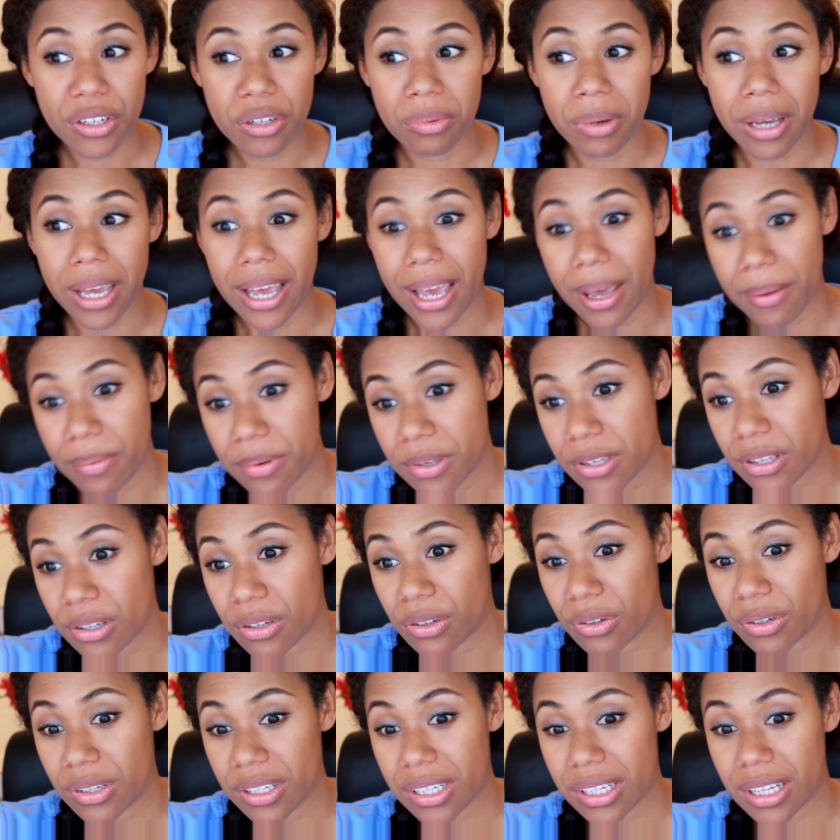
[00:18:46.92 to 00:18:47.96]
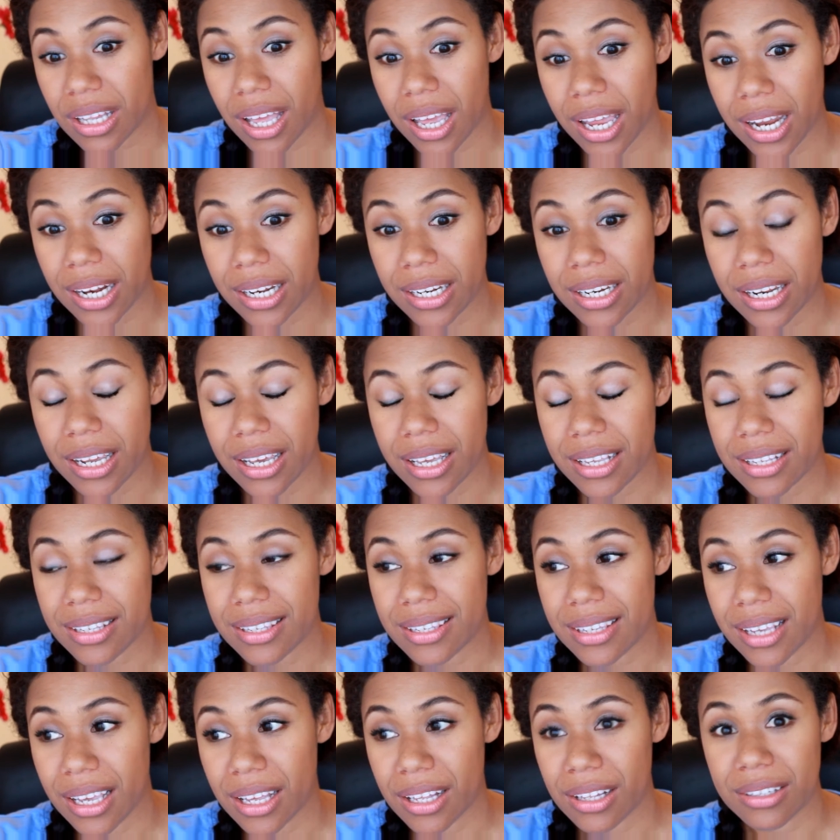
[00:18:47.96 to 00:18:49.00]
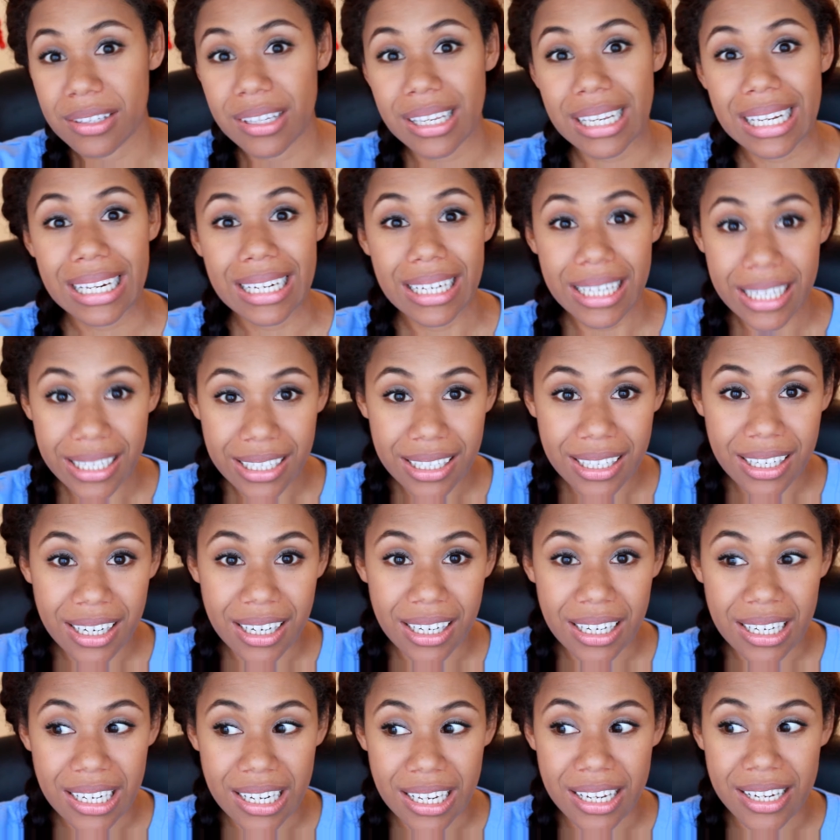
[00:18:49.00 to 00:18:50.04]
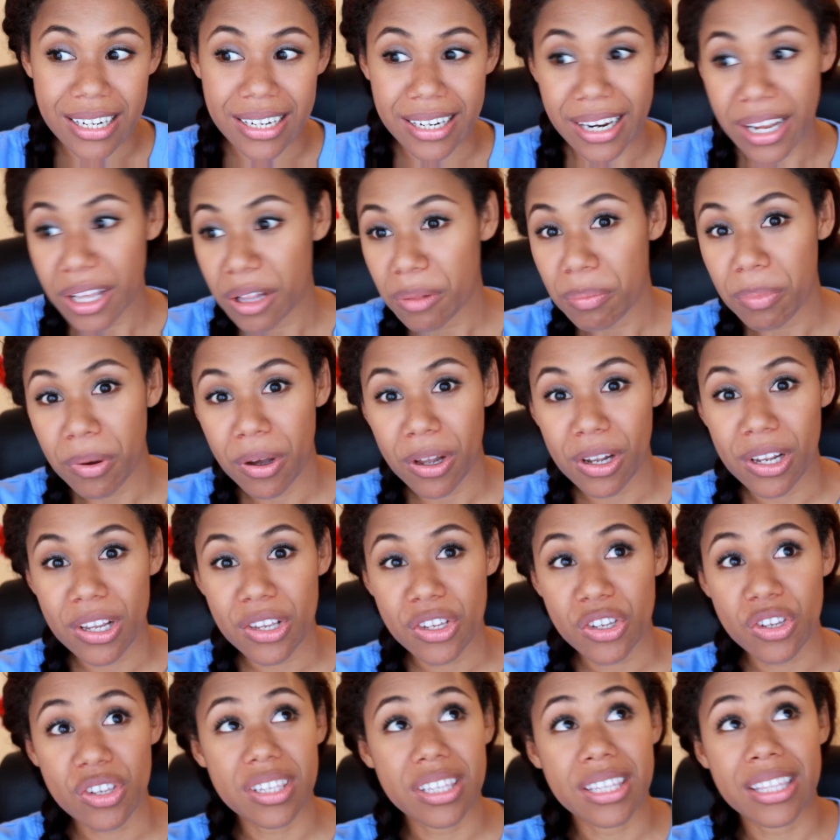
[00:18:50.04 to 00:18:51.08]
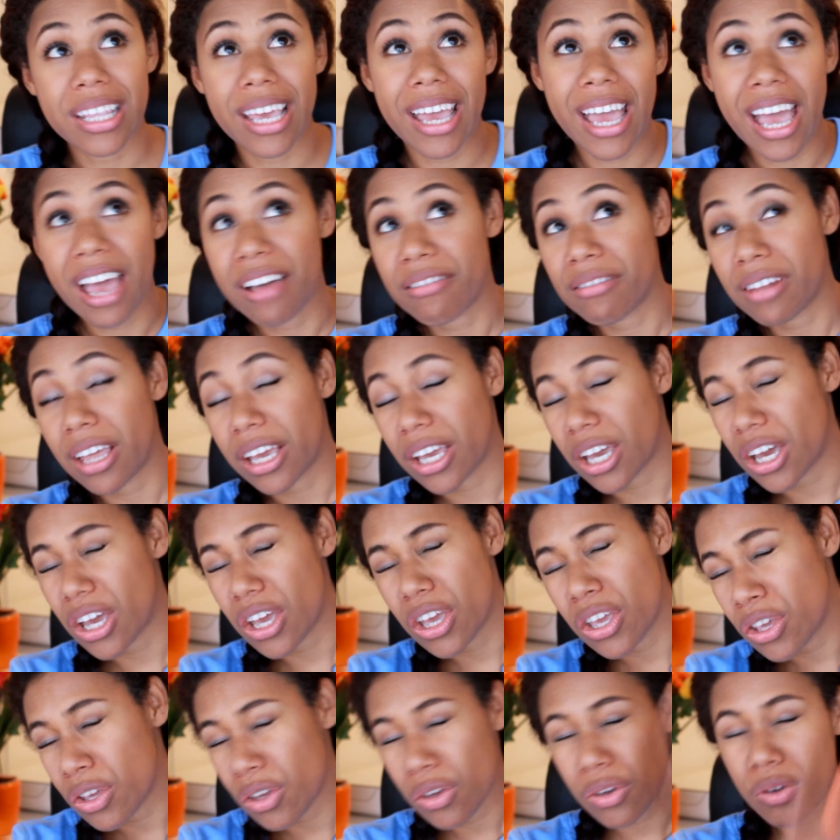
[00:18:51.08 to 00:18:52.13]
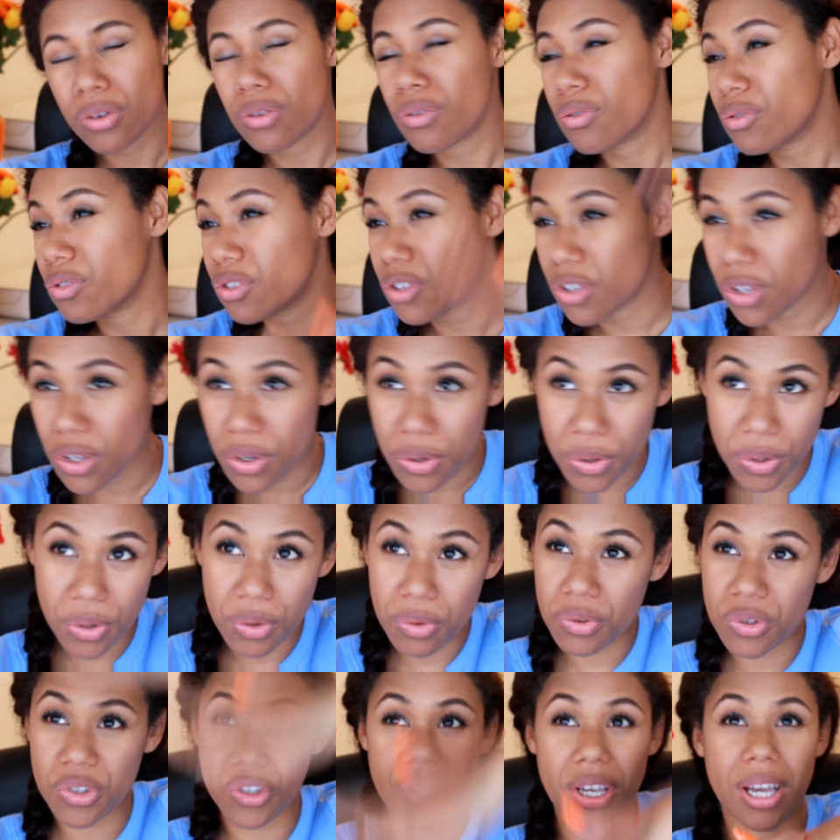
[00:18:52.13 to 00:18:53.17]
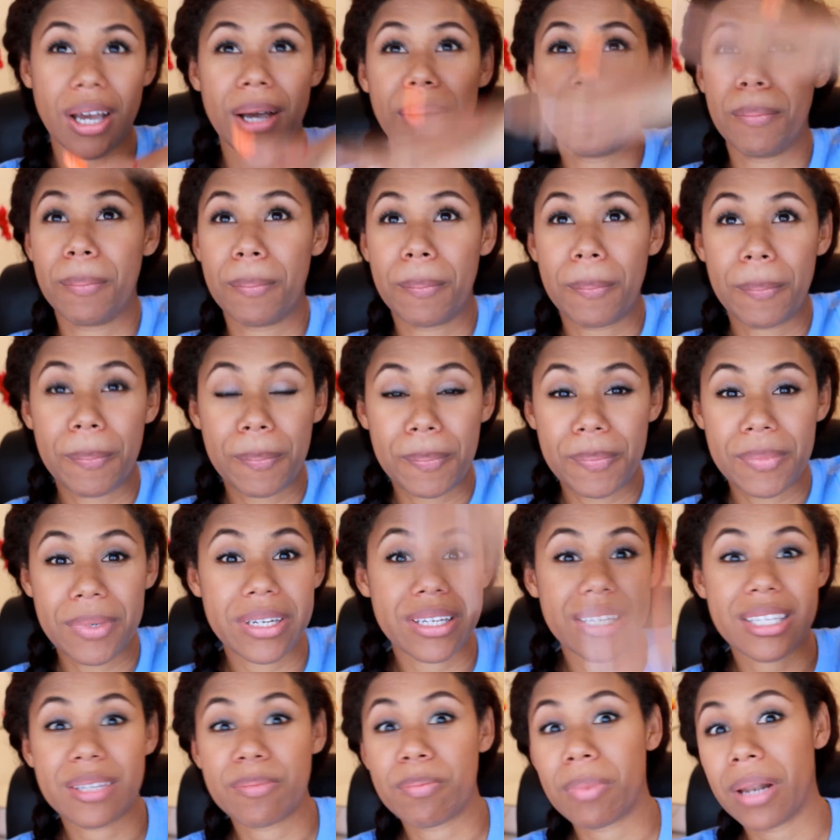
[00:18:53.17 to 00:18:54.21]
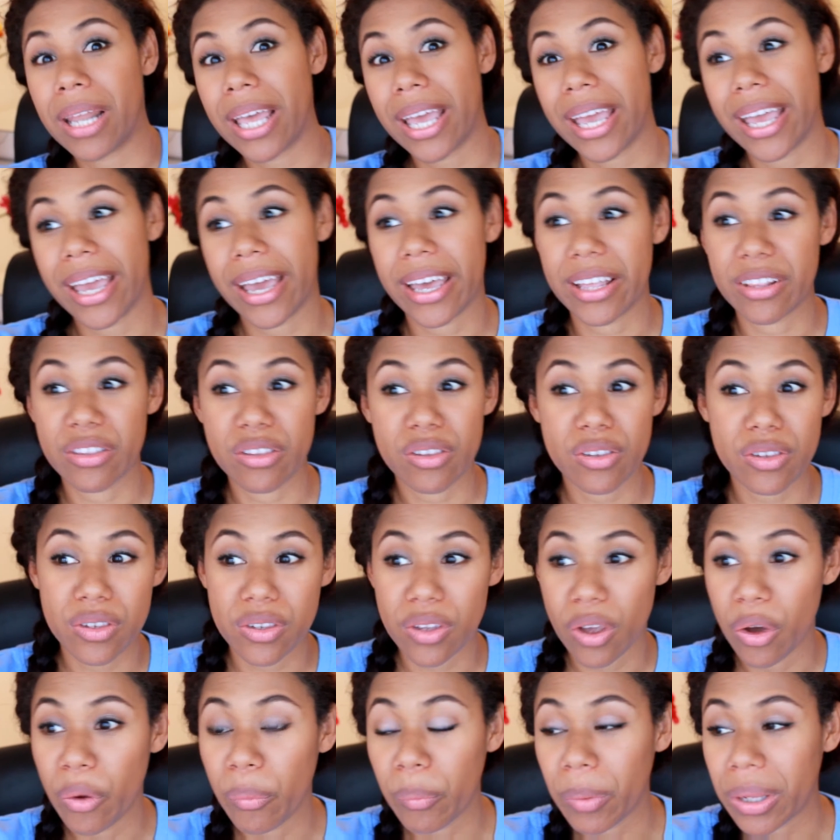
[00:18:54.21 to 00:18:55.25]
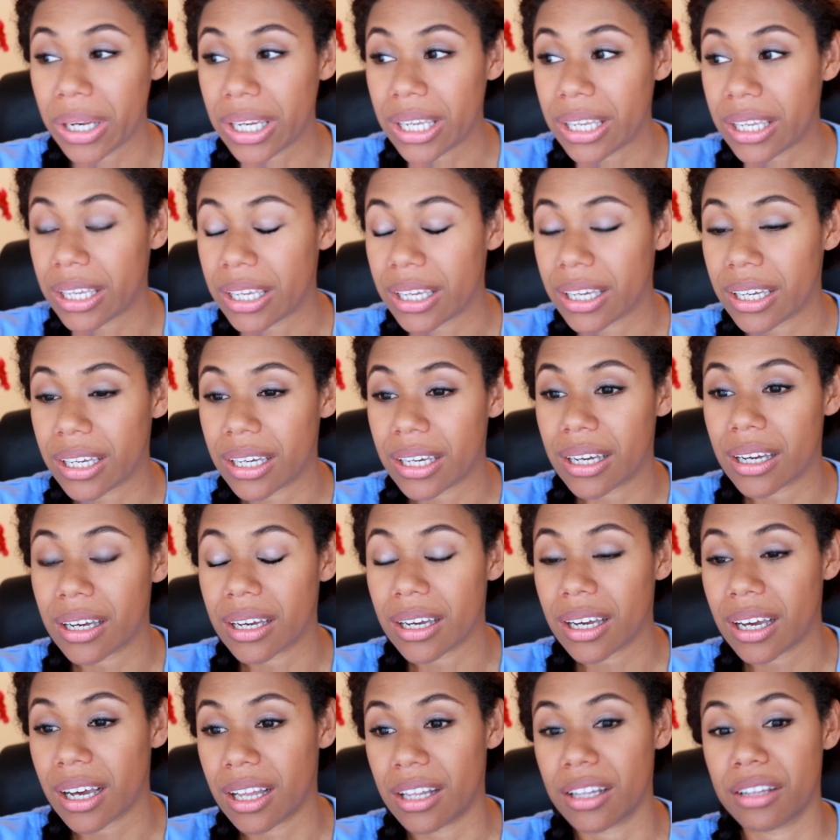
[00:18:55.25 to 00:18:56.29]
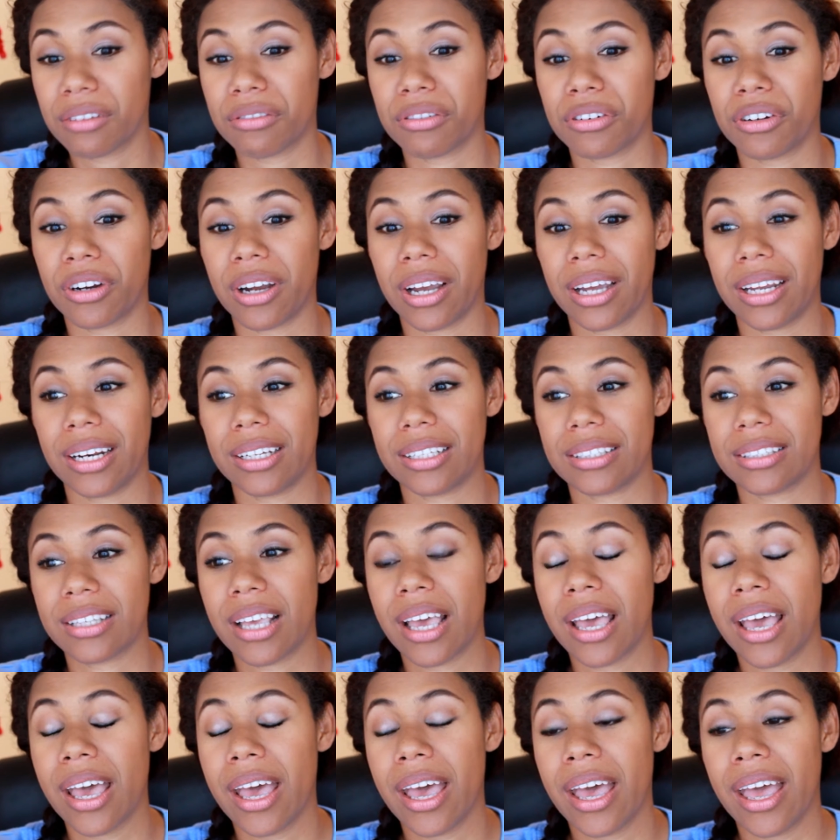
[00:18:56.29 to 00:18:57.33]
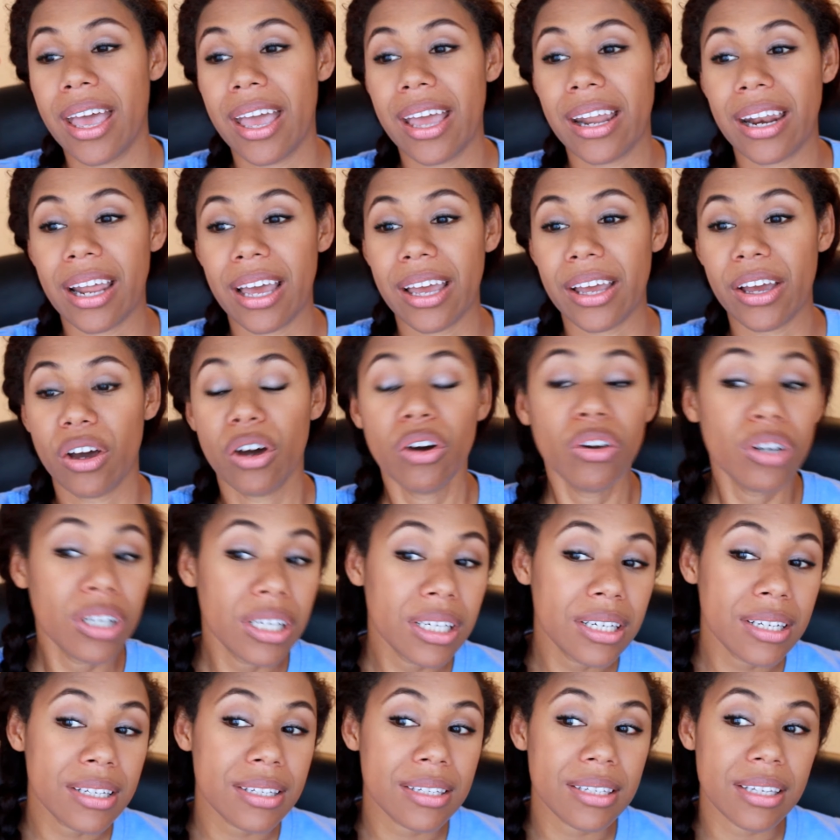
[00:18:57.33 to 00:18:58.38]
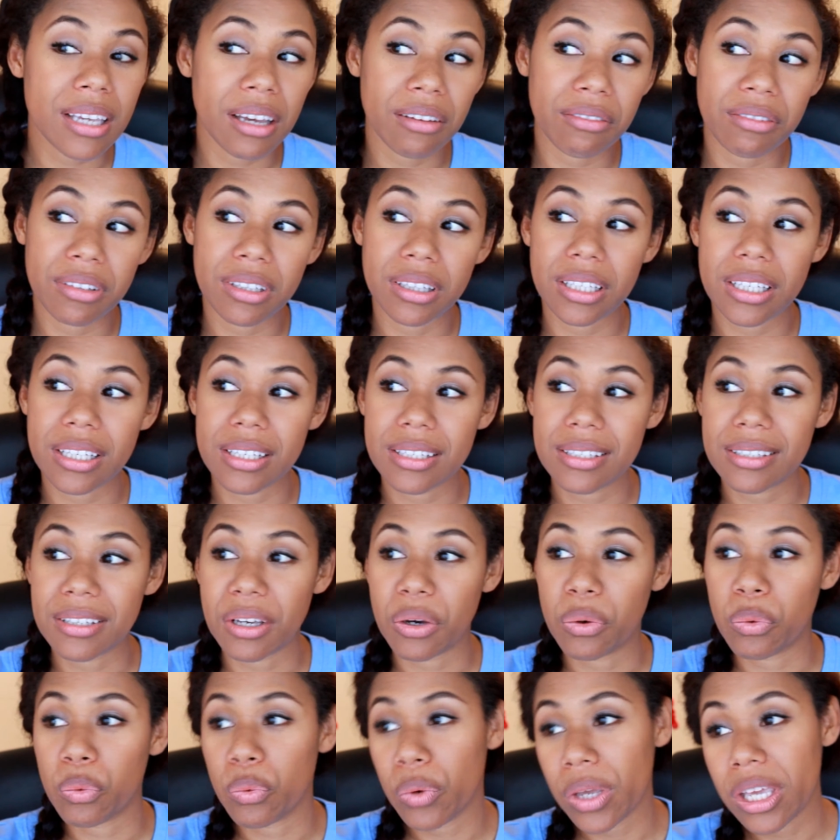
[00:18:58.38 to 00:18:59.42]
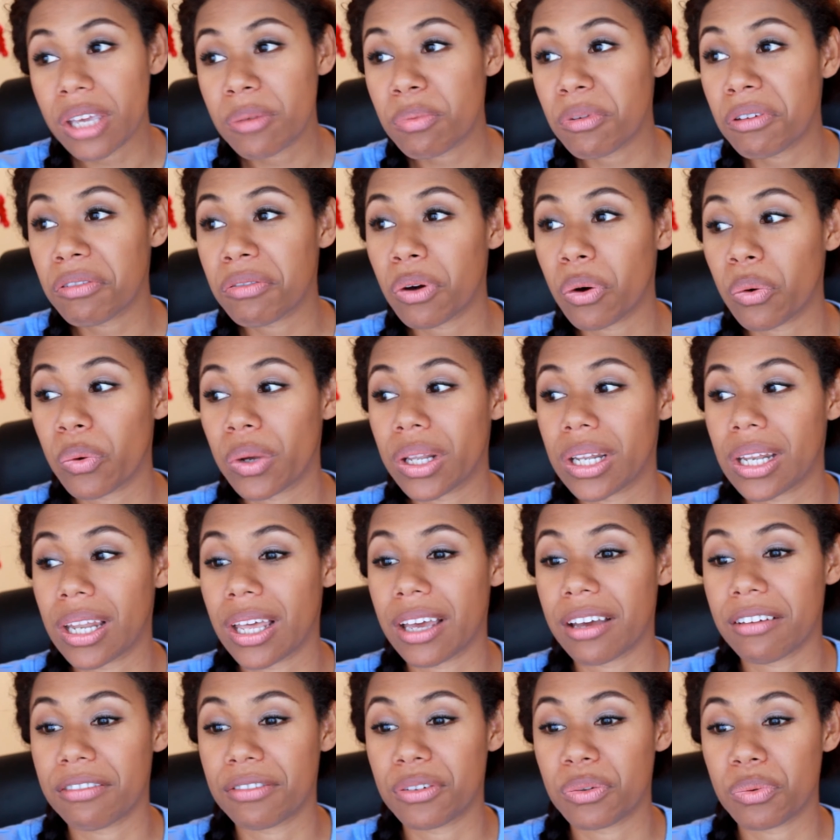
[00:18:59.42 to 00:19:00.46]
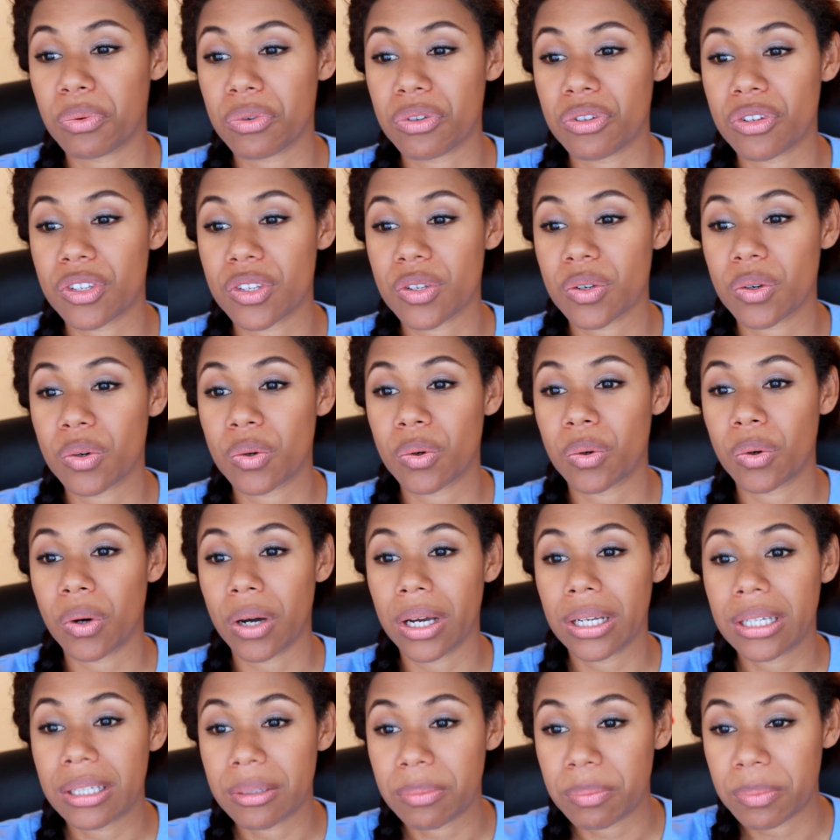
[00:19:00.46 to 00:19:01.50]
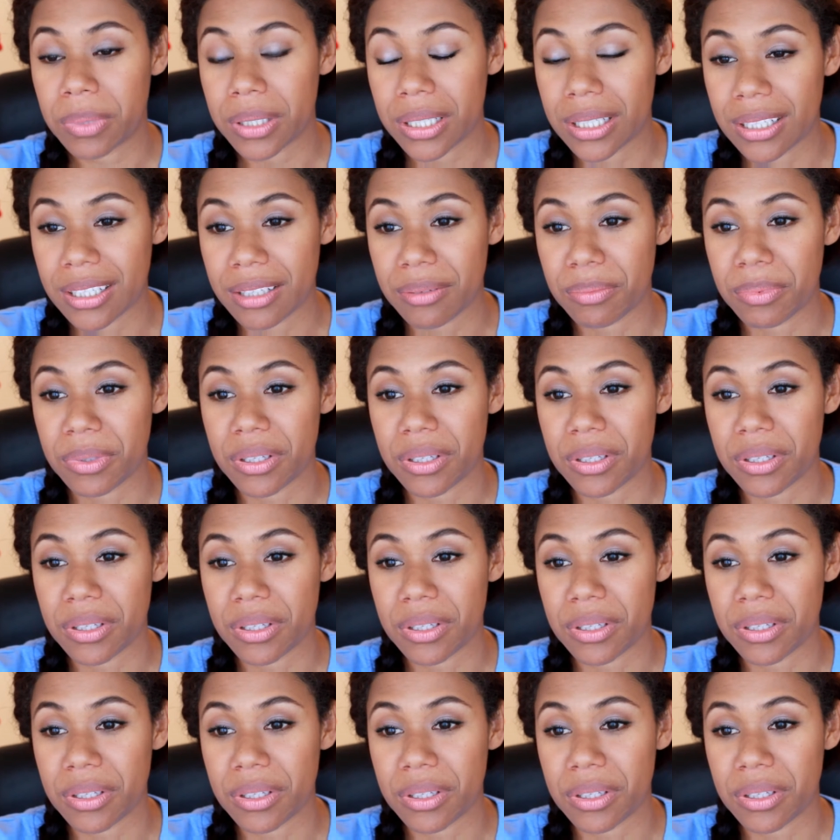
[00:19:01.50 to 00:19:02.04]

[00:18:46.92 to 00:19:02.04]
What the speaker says: to my absolute delight, sells clean color nail polishes, and they have like a huge display and so many color varieties. And I only discovered this a week before we left, which is quite a pity,